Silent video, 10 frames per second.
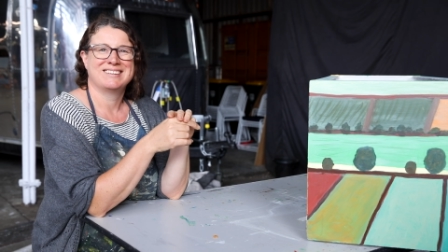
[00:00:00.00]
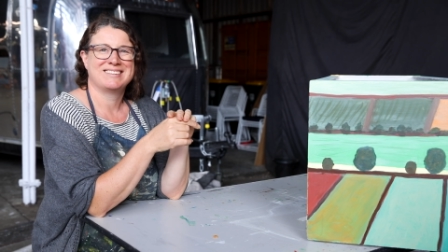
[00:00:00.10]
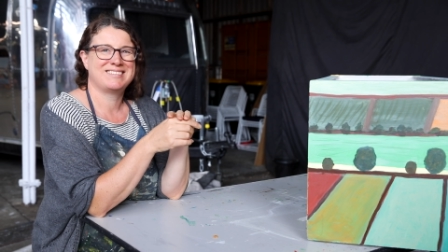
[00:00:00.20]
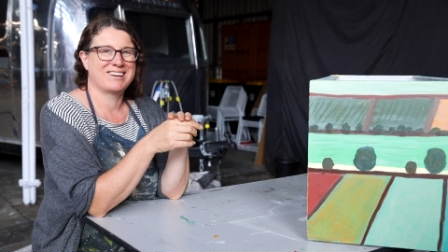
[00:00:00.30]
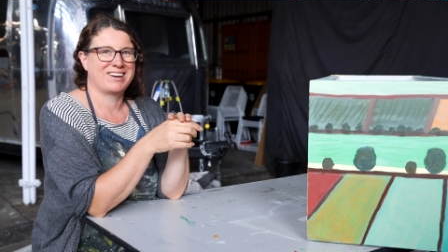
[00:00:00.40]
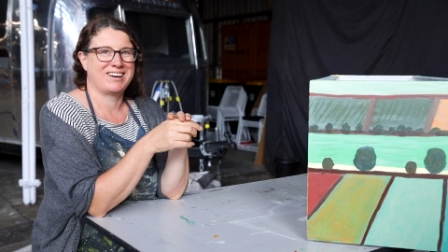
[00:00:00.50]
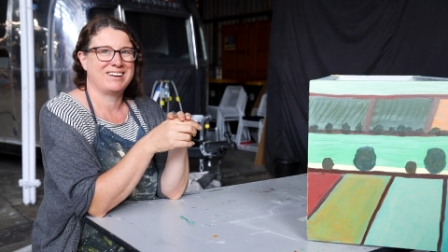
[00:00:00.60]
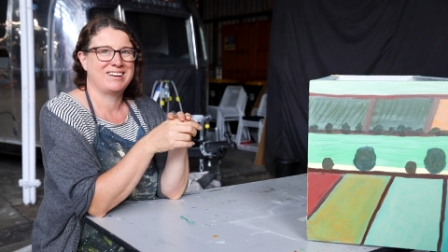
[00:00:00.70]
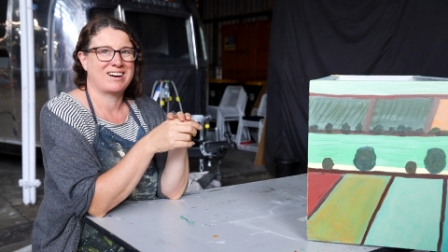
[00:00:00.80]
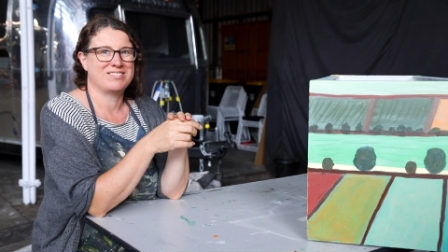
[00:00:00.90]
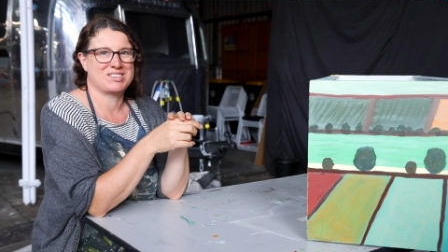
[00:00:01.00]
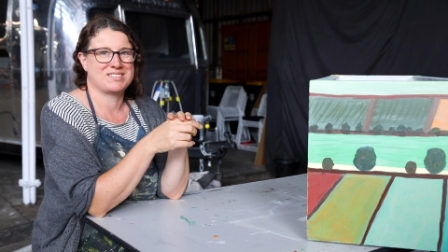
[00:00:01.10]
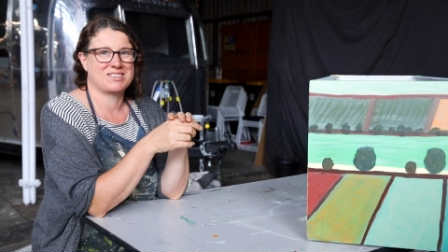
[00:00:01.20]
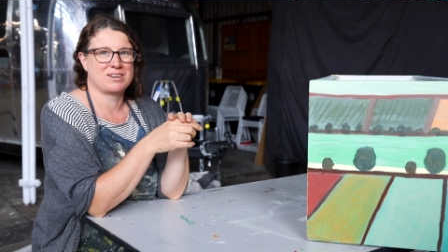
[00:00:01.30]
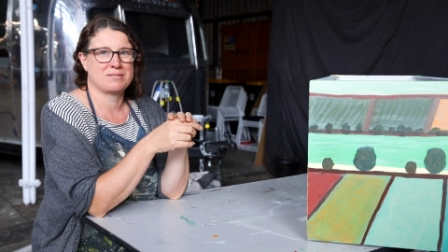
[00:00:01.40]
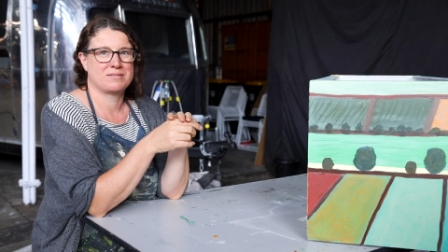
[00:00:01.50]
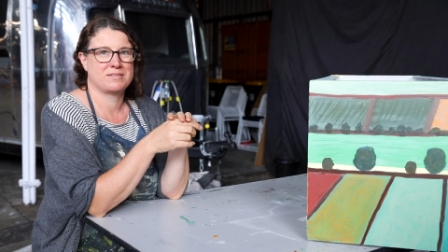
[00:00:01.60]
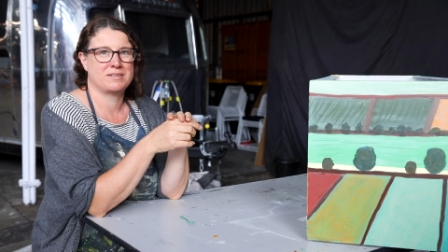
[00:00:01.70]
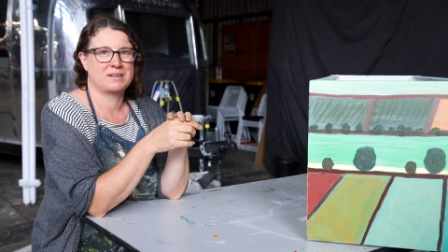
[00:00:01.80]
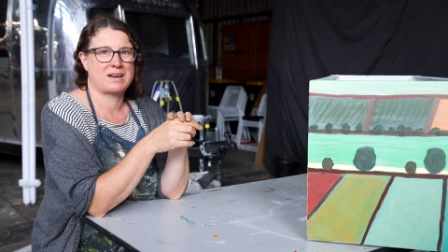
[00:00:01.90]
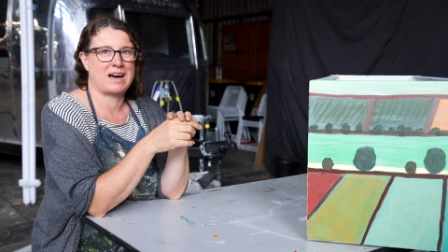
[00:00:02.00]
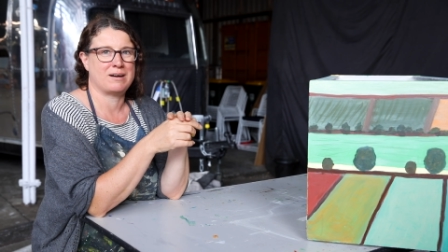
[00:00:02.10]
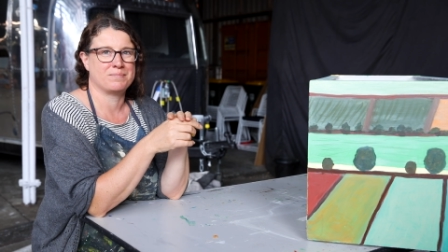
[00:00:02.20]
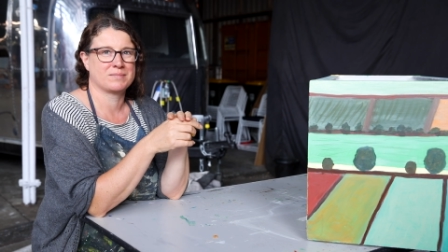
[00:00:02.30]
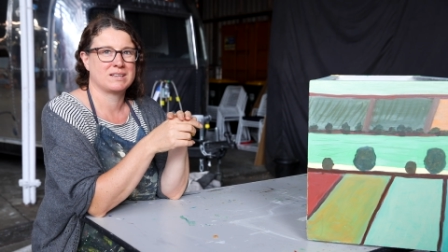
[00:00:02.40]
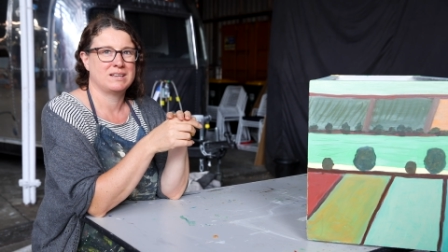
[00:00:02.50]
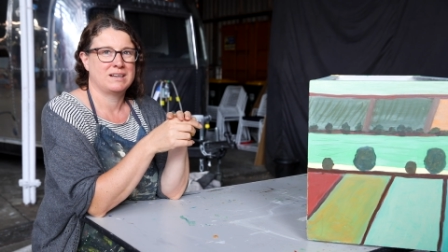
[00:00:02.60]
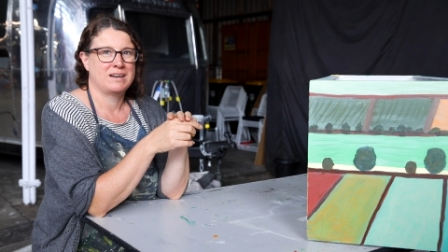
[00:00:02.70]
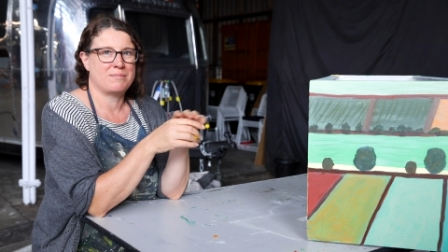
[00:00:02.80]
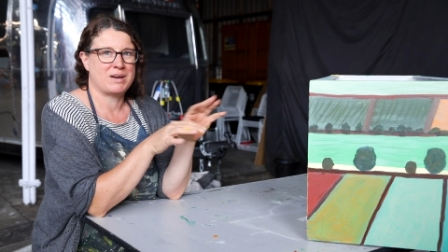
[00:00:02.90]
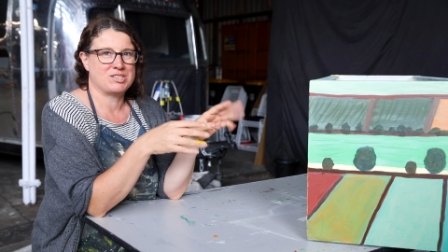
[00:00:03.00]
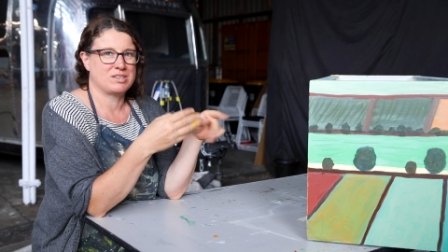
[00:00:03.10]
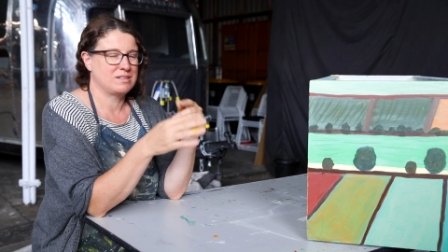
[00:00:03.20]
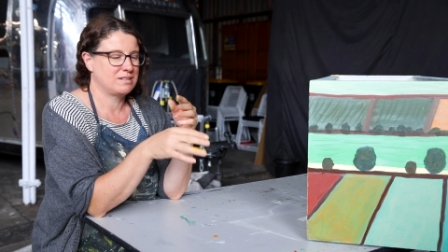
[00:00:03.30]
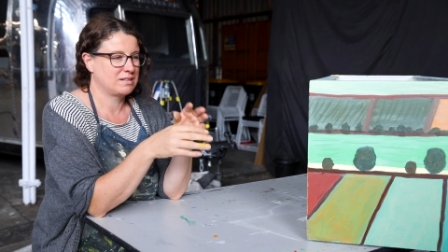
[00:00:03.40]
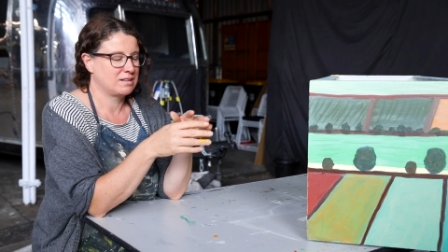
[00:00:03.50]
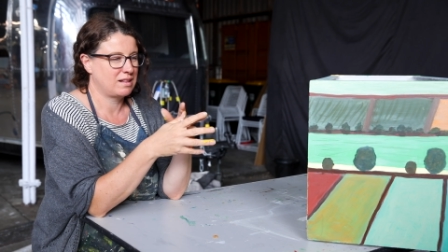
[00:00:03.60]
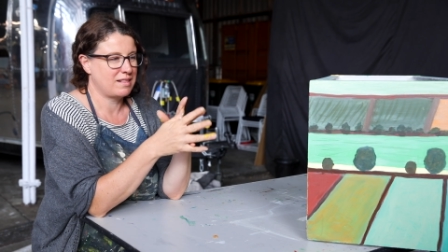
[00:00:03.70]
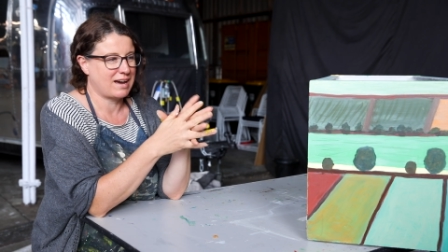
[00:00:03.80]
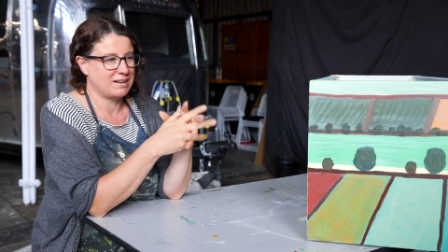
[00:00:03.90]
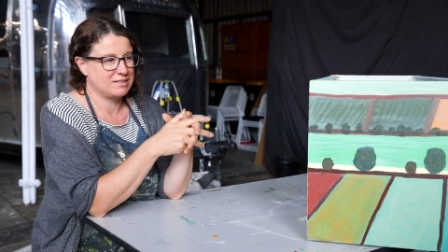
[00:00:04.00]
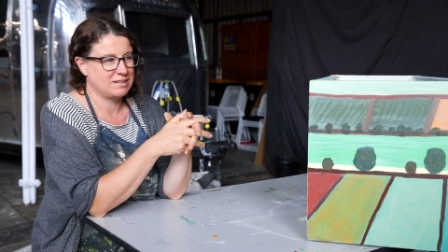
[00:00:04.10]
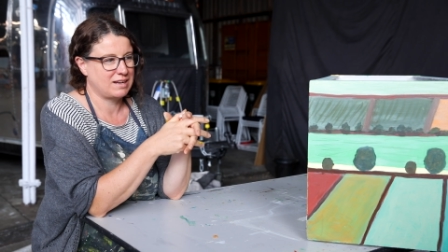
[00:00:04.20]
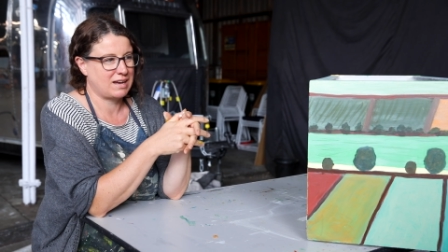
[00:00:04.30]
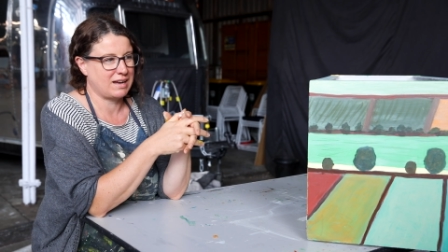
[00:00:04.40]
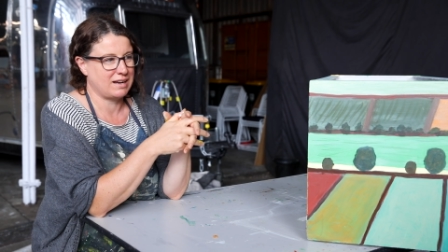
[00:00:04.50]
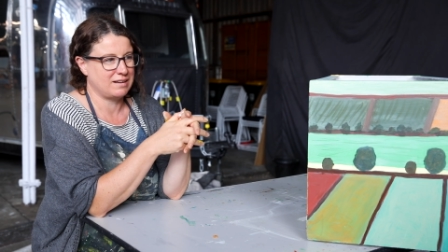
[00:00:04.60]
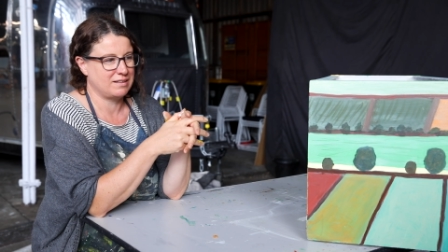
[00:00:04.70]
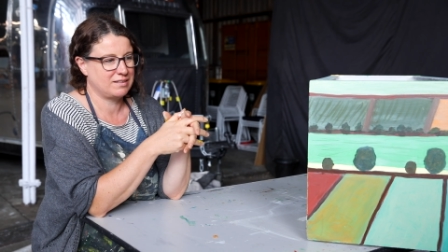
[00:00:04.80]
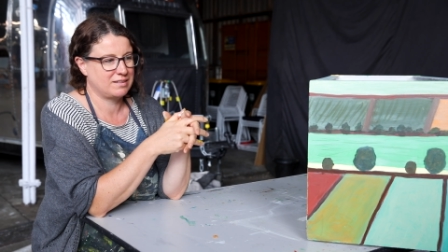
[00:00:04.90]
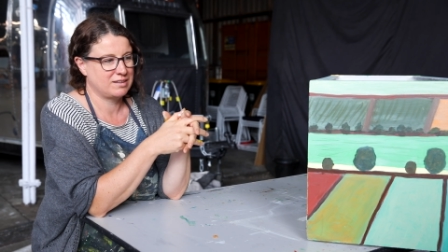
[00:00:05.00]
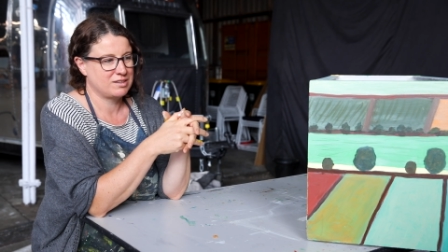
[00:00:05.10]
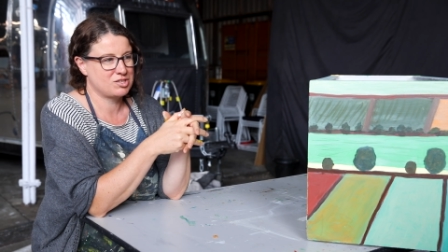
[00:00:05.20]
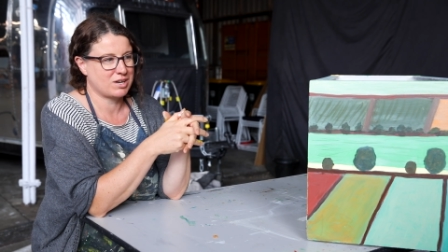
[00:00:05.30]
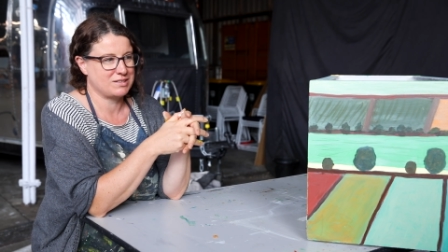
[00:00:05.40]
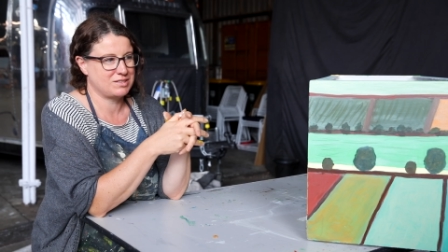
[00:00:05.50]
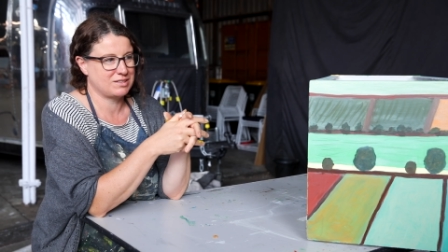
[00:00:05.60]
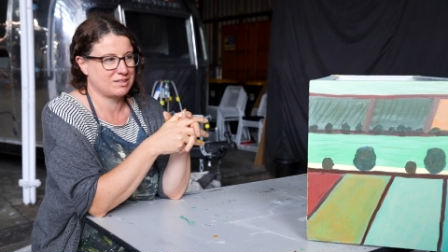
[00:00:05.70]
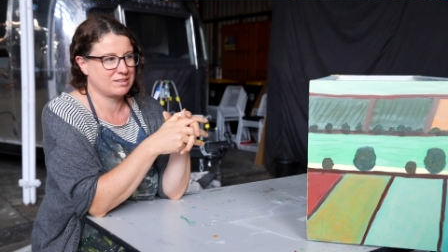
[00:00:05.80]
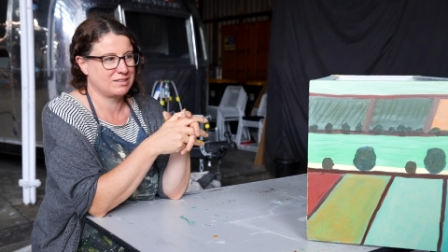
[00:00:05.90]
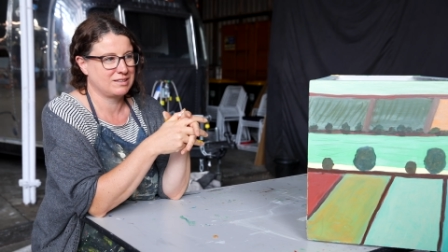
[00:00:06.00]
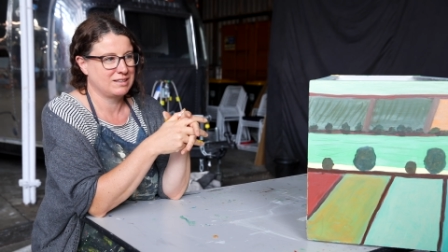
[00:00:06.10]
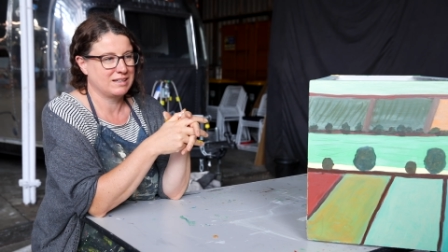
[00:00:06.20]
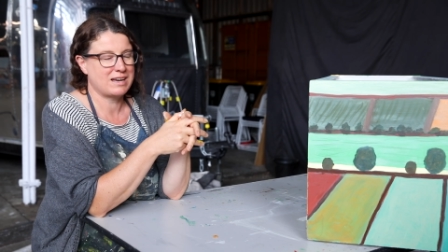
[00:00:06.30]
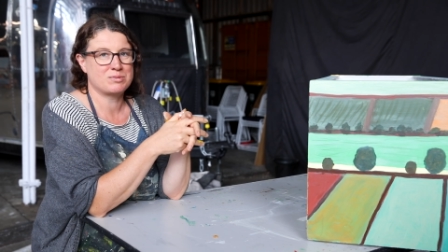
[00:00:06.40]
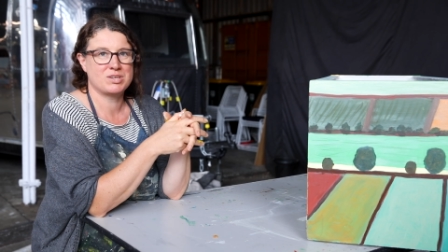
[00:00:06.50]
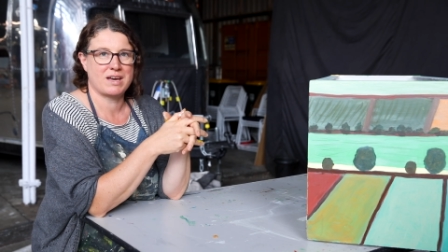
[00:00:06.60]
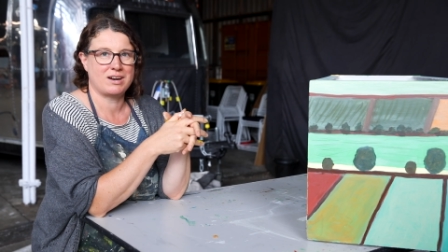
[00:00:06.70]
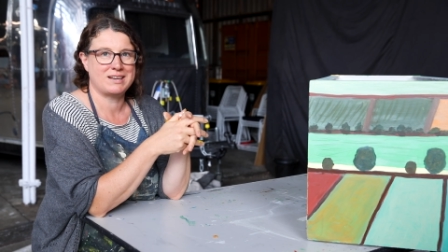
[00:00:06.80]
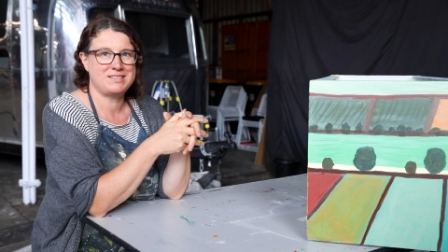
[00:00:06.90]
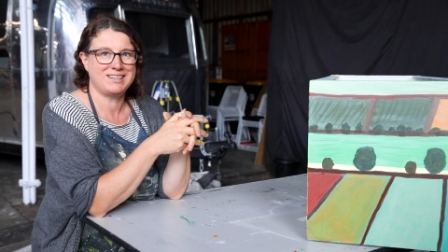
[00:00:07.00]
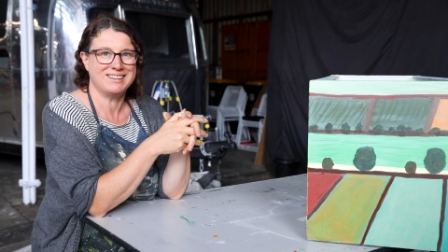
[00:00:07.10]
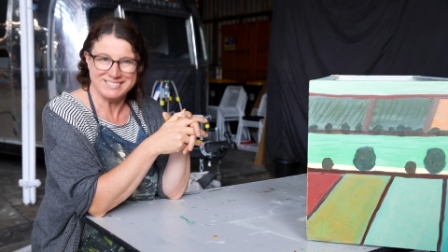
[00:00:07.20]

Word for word: So I've just sort of um, imagined that and tried to capture that idea.